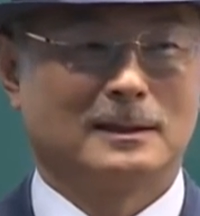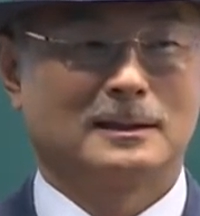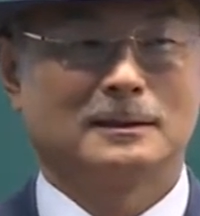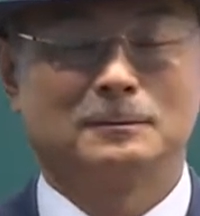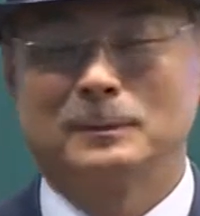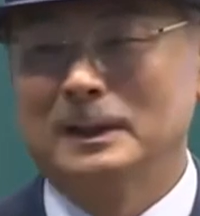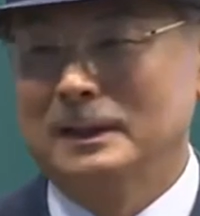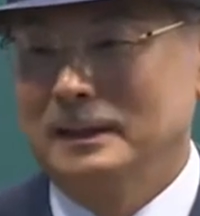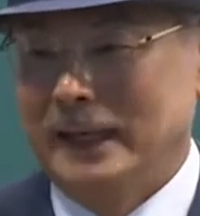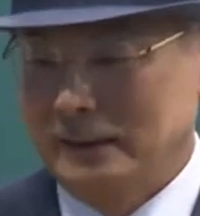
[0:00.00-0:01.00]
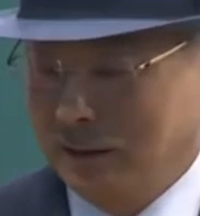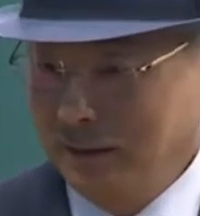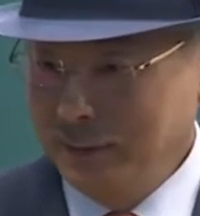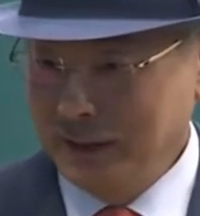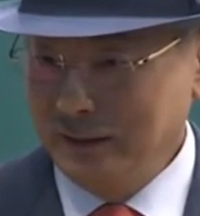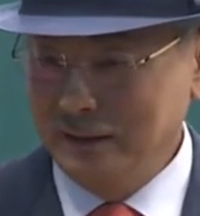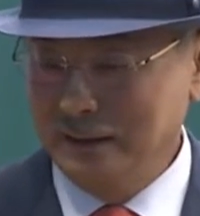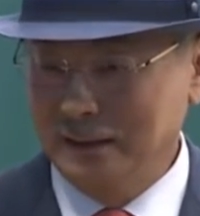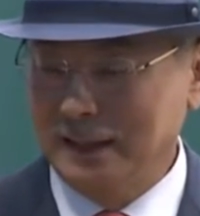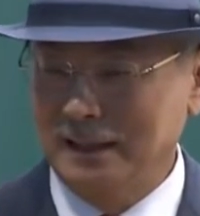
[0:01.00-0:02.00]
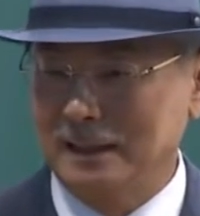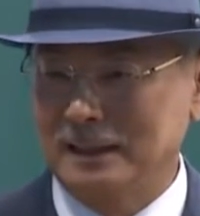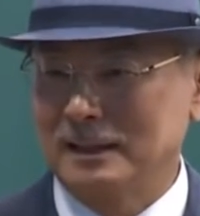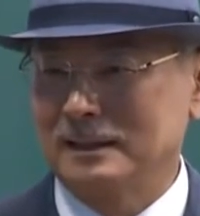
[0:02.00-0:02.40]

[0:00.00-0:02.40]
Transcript: Many people say that you have to start